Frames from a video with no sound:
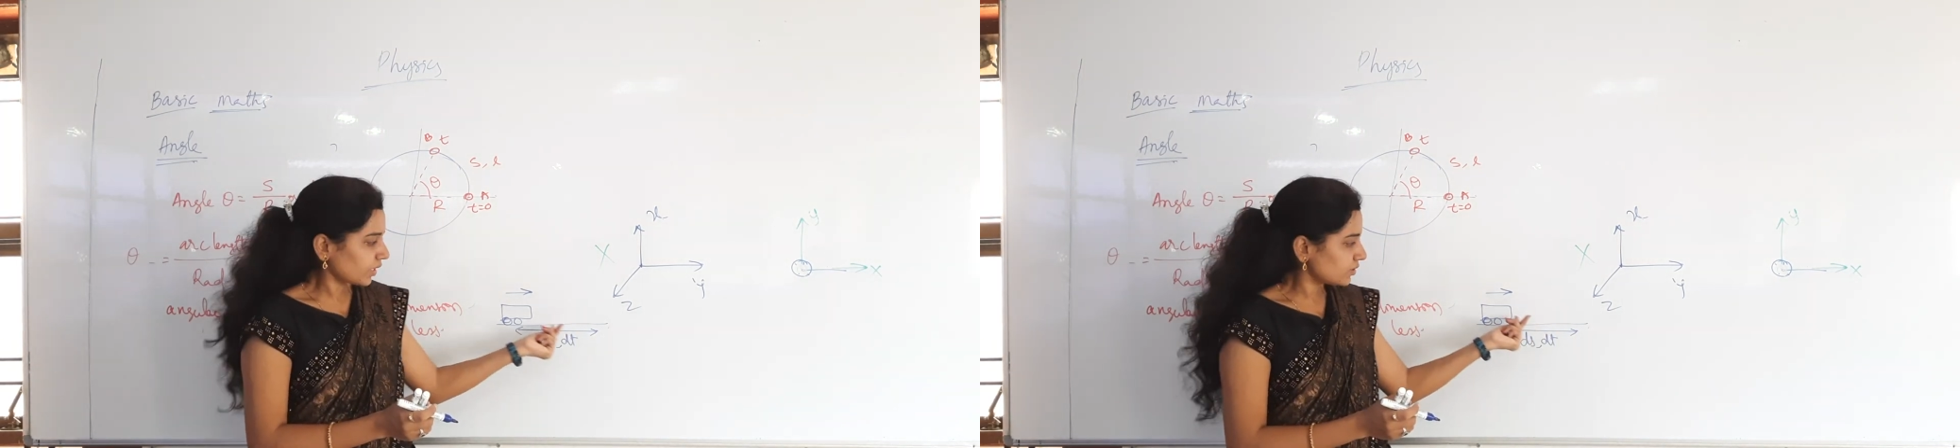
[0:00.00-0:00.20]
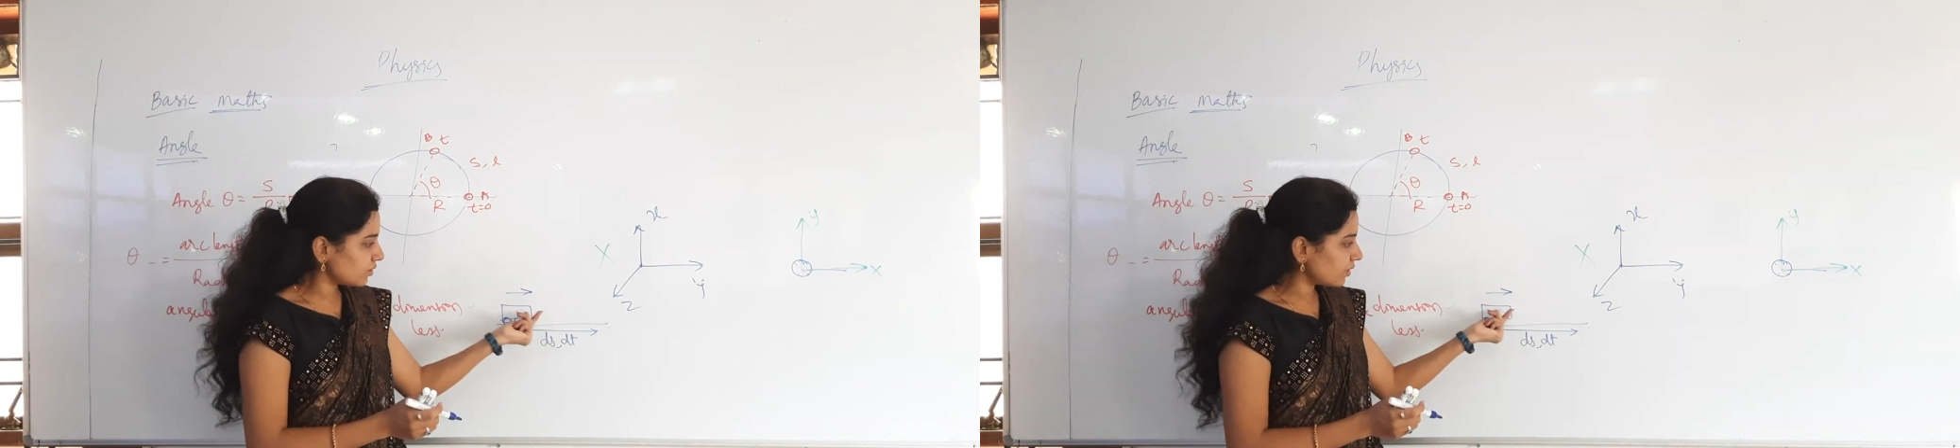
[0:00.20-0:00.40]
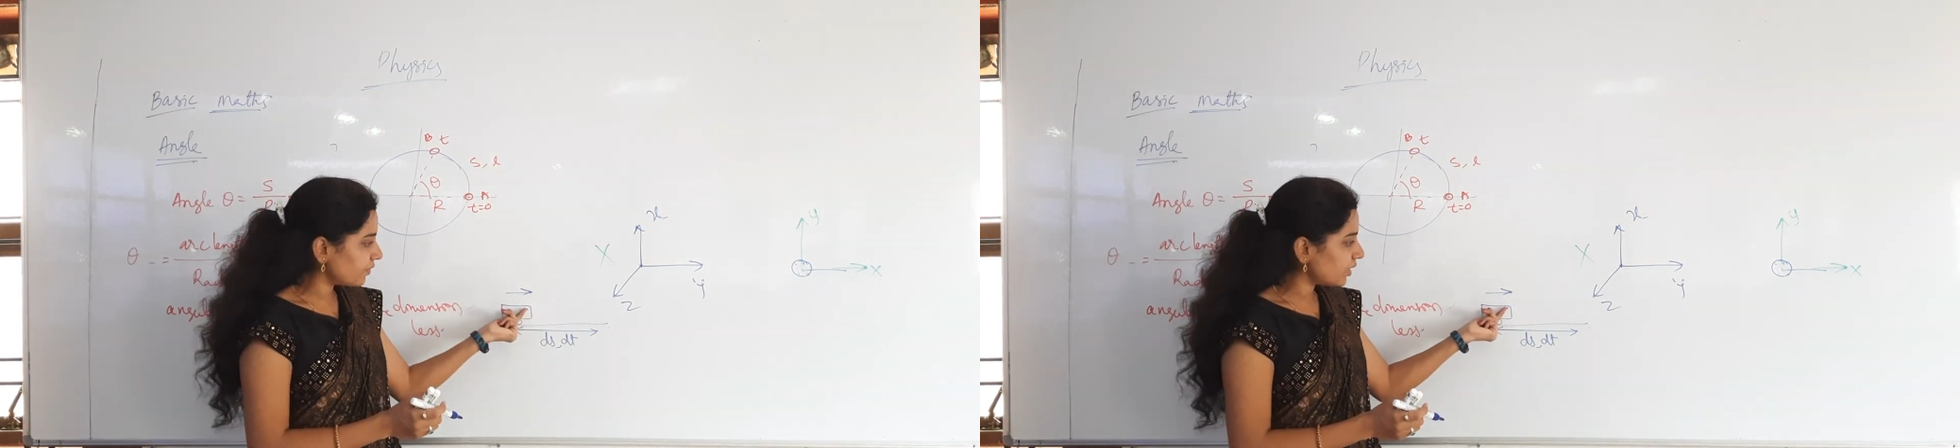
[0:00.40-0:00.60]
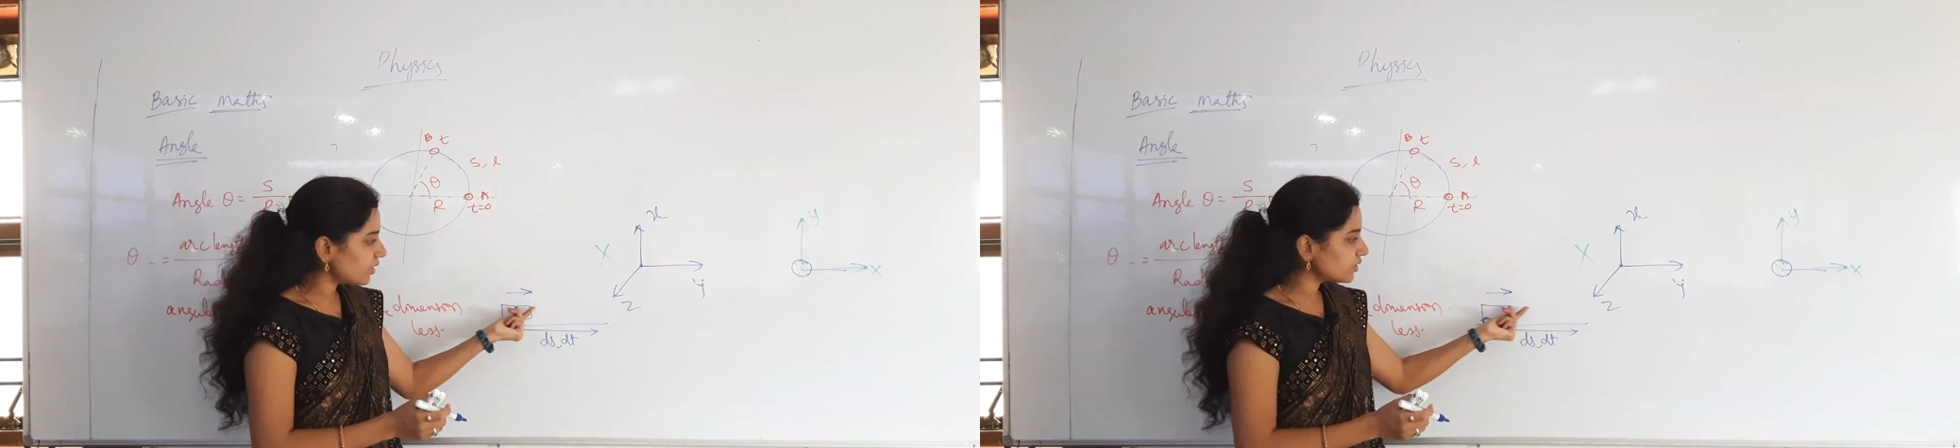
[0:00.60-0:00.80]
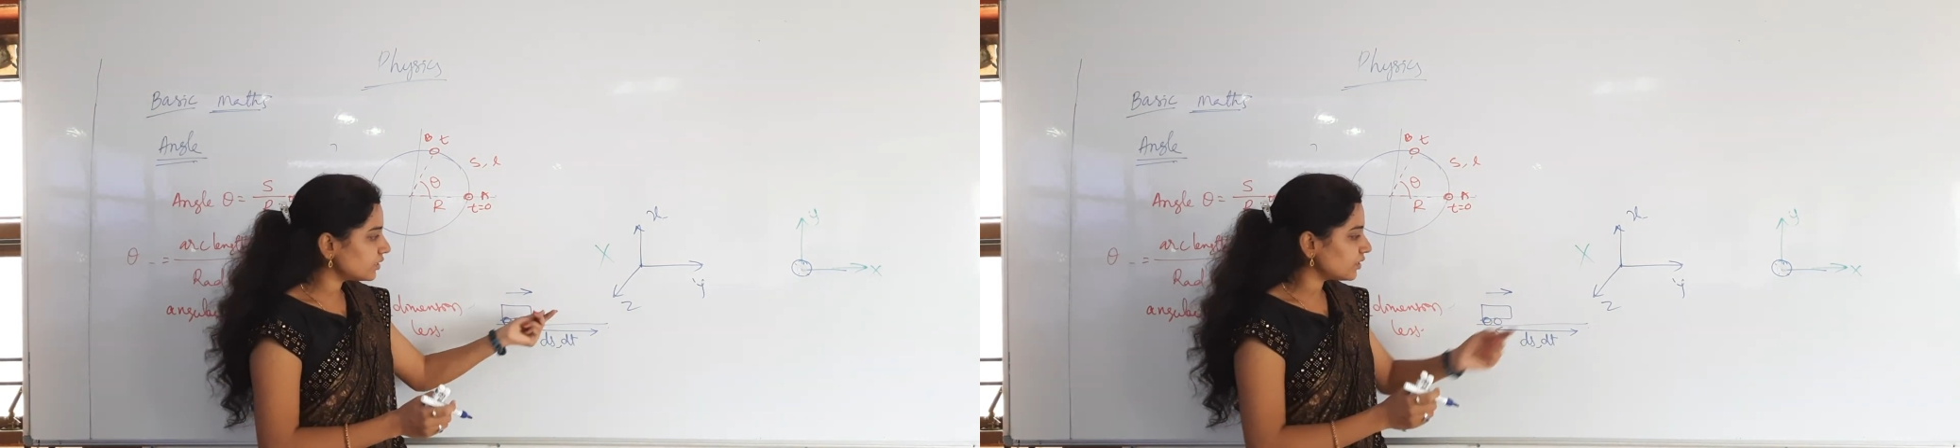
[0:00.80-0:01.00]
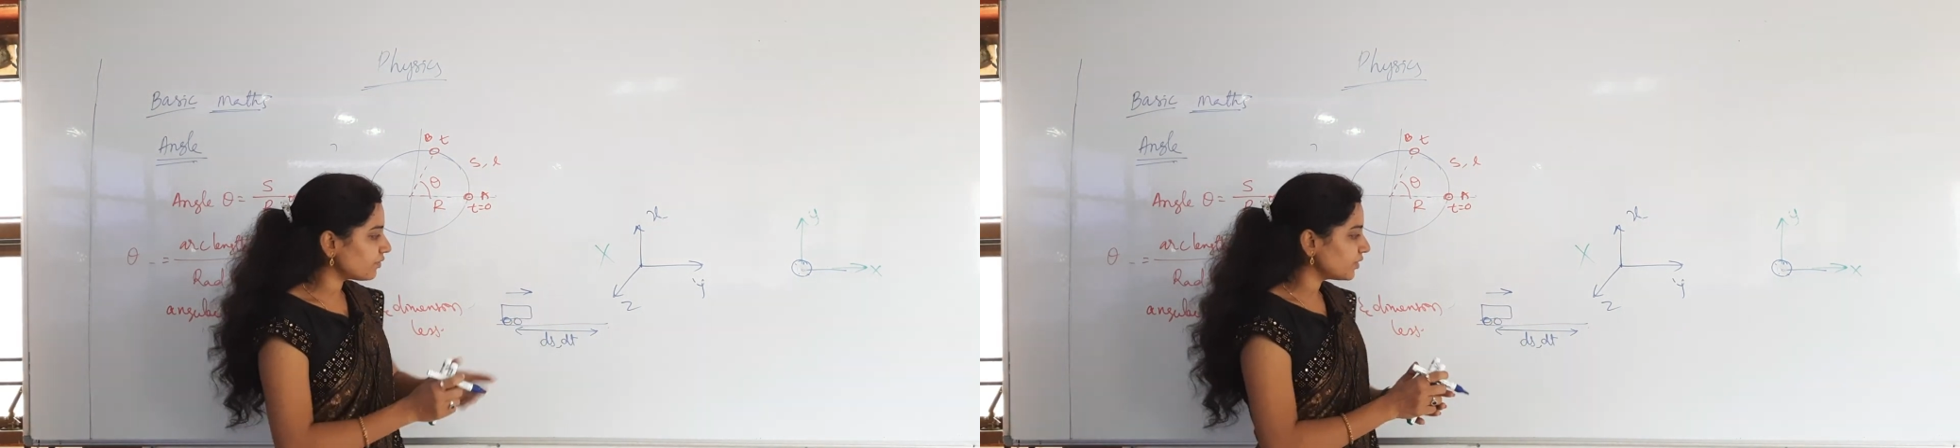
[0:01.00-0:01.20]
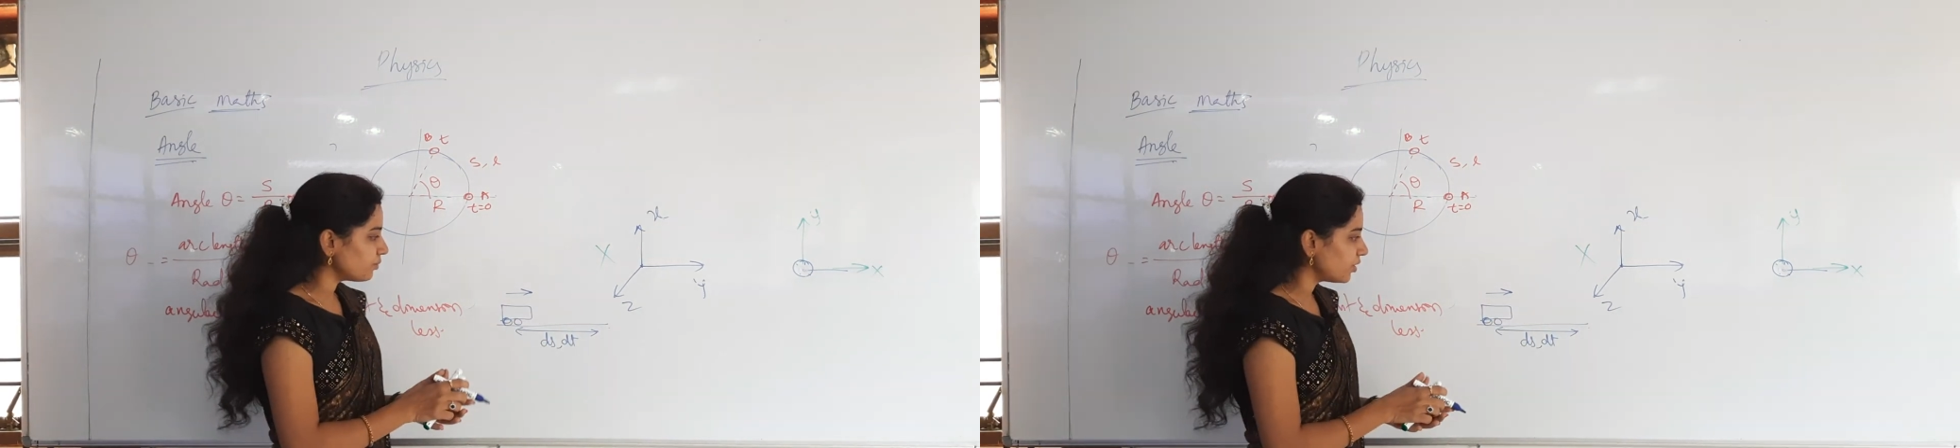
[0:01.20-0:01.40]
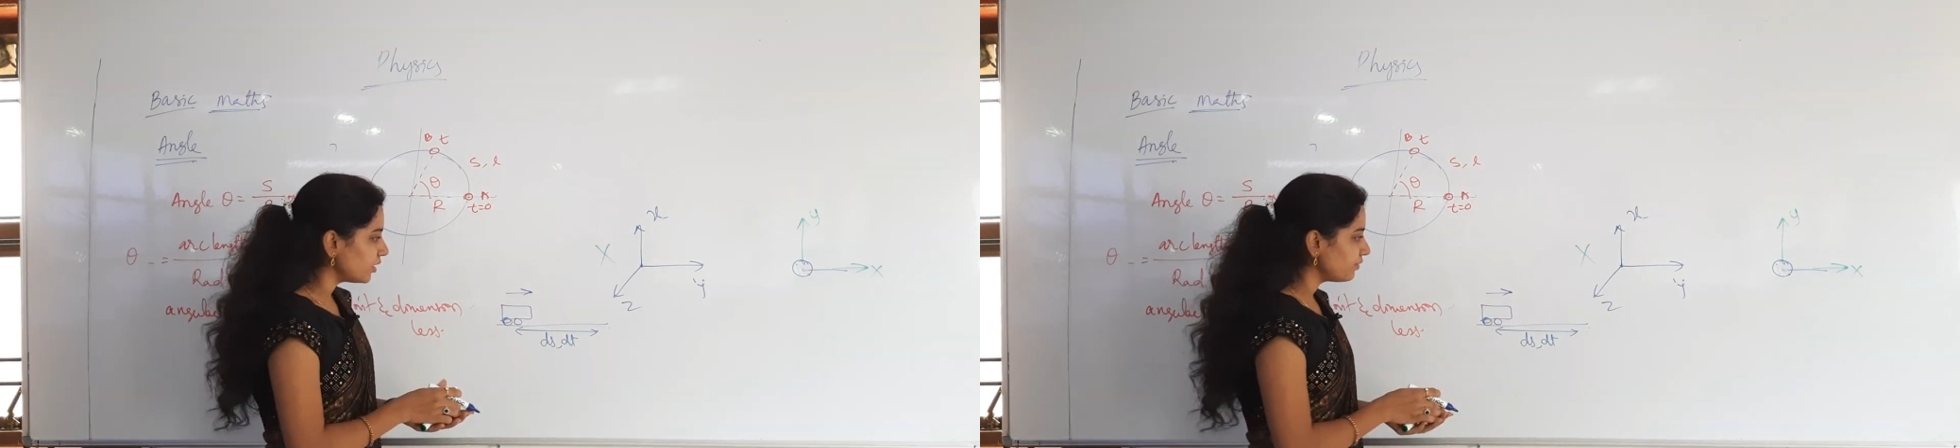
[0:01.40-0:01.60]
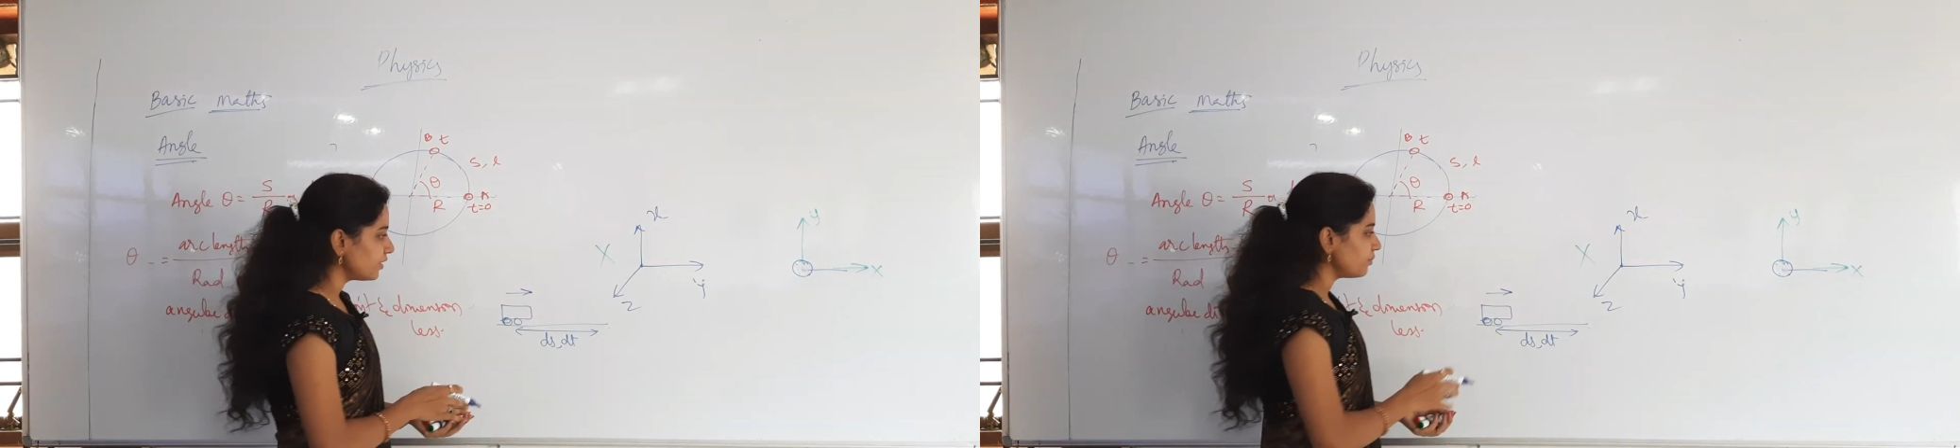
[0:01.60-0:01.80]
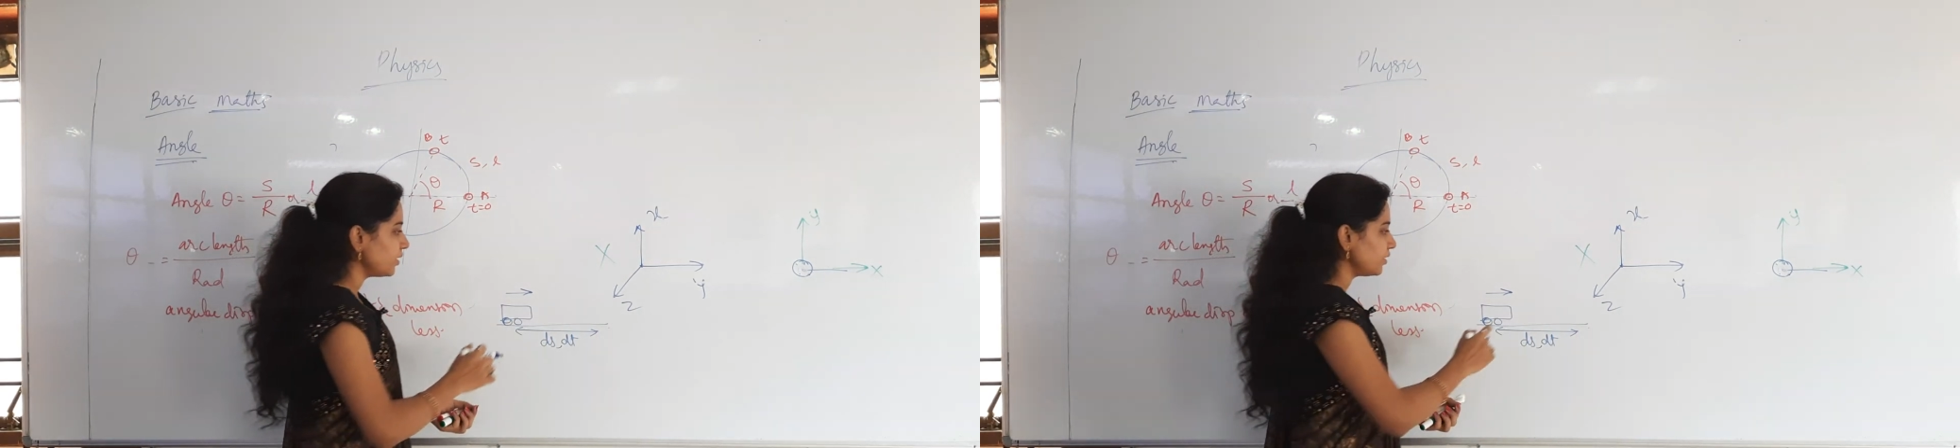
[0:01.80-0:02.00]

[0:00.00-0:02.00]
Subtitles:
So, the velocity of the body will be